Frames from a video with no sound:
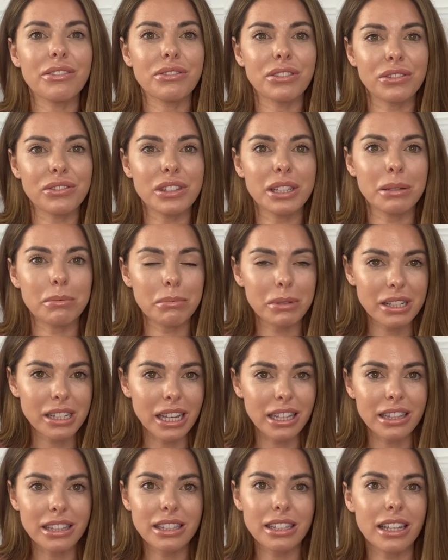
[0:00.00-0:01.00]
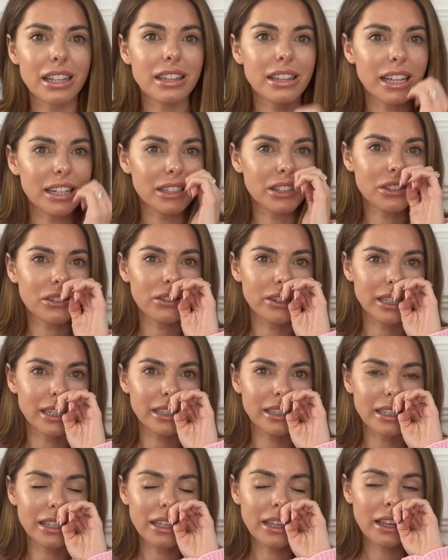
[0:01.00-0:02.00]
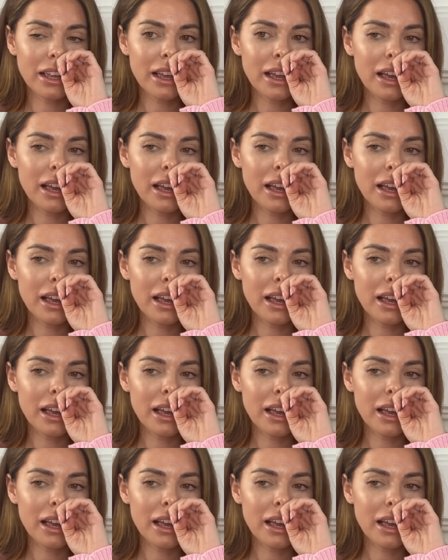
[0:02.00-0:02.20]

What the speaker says: 15%, that's crazy.